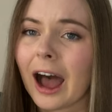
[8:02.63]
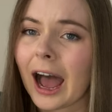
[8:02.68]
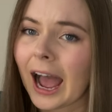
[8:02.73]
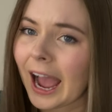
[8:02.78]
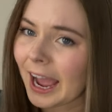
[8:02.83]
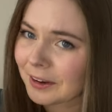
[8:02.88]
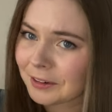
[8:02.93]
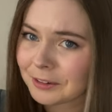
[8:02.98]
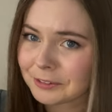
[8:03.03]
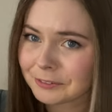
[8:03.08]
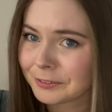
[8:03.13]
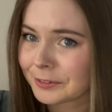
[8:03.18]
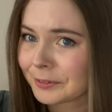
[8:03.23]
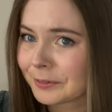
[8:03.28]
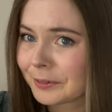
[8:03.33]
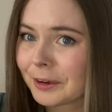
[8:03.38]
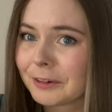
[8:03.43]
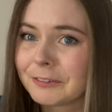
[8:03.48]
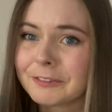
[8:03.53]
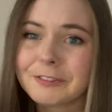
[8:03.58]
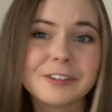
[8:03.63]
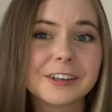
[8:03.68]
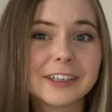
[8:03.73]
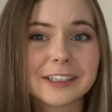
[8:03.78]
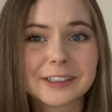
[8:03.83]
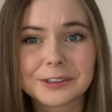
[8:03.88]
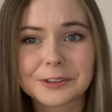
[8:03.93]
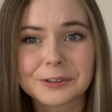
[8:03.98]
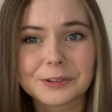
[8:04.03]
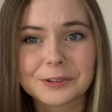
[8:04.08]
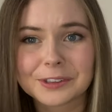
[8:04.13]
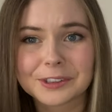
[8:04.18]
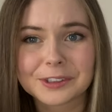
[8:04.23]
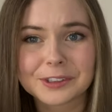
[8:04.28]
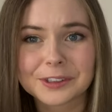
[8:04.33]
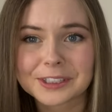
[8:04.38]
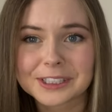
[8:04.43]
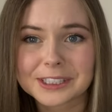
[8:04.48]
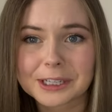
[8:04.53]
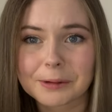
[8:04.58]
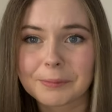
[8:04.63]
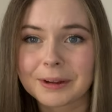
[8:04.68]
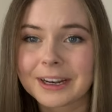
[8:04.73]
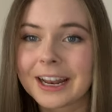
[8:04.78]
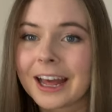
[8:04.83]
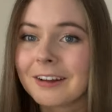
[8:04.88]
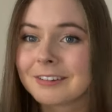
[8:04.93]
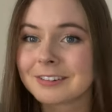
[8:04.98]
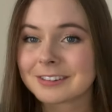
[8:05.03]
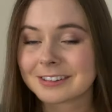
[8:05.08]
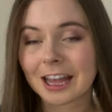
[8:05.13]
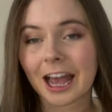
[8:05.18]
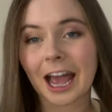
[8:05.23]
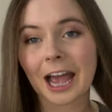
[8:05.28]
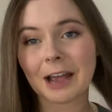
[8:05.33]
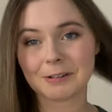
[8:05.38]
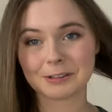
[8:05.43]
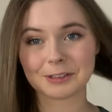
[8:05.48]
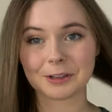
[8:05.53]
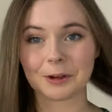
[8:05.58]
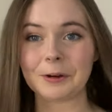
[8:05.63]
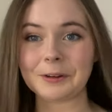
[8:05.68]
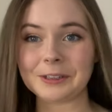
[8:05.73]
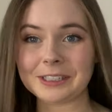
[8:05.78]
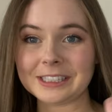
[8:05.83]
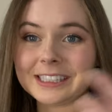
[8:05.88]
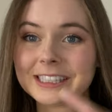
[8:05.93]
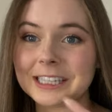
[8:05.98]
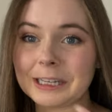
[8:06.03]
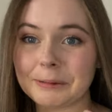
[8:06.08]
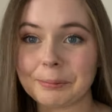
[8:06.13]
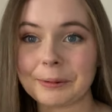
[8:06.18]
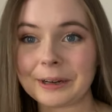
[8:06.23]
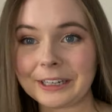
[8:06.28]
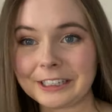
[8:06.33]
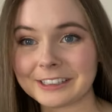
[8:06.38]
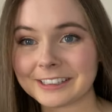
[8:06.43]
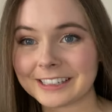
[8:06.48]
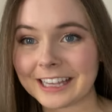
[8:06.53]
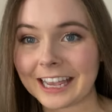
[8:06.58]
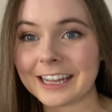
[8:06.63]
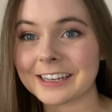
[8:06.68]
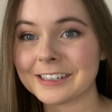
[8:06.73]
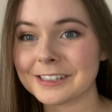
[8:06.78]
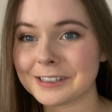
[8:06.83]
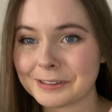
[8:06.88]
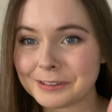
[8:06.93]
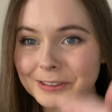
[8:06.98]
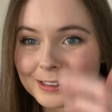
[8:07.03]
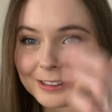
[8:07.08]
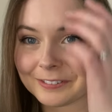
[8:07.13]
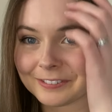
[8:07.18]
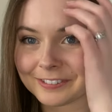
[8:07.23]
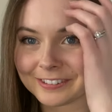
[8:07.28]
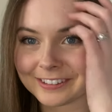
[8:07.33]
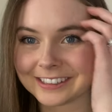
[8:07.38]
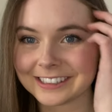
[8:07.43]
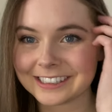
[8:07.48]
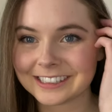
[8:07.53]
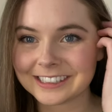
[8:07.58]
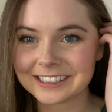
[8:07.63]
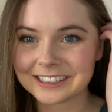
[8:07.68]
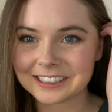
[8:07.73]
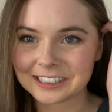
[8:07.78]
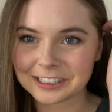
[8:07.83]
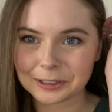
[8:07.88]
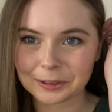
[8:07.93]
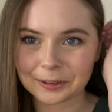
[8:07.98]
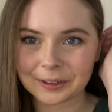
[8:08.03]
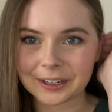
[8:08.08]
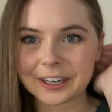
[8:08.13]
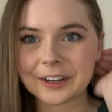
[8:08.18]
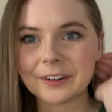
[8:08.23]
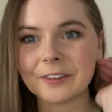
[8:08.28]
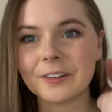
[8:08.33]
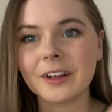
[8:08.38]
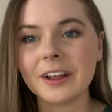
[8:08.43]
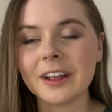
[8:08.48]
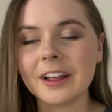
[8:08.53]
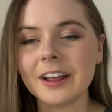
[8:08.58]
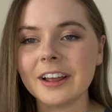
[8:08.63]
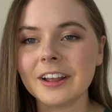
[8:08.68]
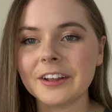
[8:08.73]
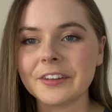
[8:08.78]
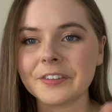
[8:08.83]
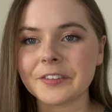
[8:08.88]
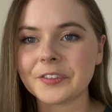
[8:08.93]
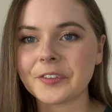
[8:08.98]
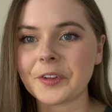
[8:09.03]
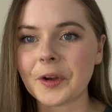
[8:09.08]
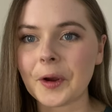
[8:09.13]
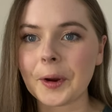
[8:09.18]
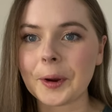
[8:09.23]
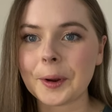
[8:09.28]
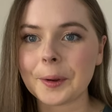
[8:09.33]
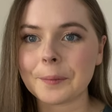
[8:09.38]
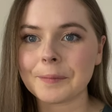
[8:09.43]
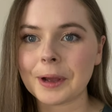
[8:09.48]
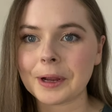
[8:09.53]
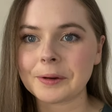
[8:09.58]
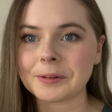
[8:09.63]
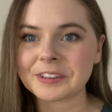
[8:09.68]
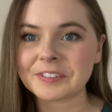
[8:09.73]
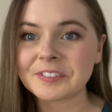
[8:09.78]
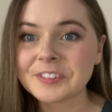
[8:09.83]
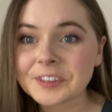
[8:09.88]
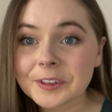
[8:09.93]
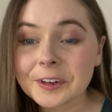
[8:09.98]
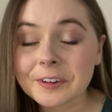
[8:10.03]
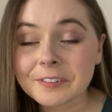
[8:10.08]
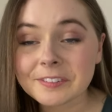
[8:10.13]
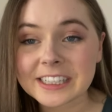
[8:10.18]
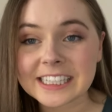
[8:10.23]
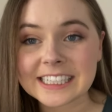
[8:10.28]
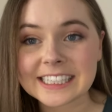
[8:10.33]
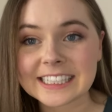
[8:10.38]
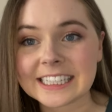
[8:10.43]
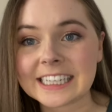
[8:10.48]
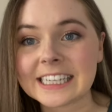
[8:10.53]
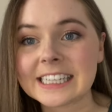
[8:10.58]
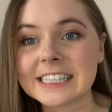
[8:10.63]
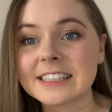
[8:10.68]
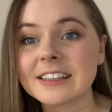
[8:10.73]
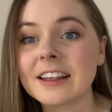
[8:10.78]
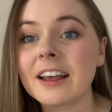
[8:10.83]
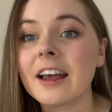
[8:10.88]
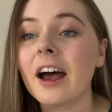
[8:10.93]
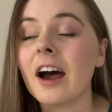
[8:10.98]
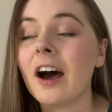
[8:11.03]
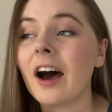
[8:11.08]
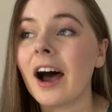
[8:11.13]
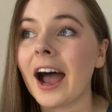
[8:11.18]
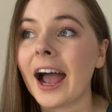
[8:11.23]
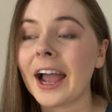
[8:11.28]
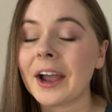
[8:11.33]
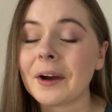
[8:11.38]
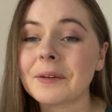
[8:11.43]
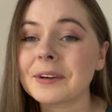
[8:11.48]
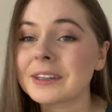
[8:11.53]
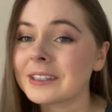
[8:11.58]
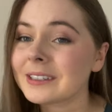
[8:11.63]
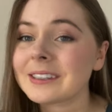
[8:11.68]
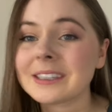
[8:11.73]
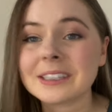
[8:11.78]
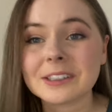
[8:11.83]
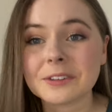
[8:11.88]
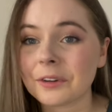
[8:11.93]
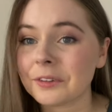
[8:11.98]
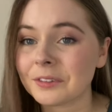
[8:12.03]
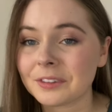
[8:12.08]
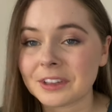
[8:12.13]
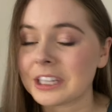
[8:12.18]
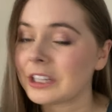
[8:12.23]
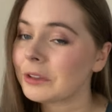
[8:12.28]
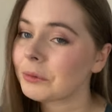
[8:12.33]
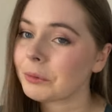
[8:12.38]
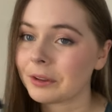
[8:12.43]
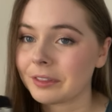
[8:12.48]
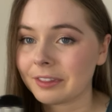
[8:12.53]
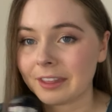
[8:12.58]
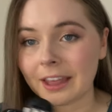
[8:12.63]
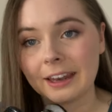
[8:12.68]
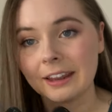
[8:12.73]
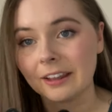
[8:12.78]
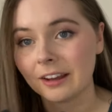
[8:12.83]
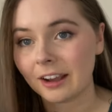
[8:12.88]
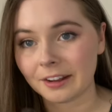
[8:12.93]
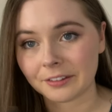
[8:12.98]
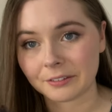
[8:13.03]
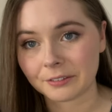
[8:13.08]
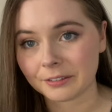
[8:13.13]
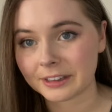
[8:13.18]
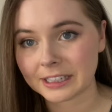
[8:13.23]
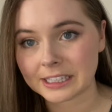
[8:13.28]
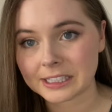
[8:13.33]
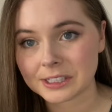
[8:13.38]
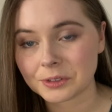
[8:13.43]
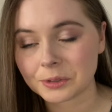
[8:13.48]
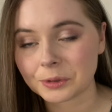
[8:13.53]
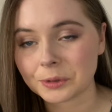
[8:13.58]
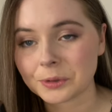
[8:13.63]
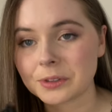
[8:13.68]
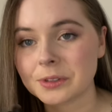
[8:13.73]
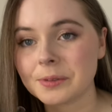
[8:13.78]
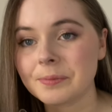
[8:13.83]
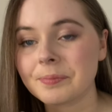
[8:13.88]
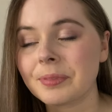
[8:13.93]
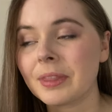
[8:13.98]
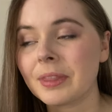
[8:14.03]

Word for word: I don't feel confident to use it on someone else. I was honestly pretty scared to use it for this tutorial. So my review of this is, I honestly don't think it's worth getting either of these tools.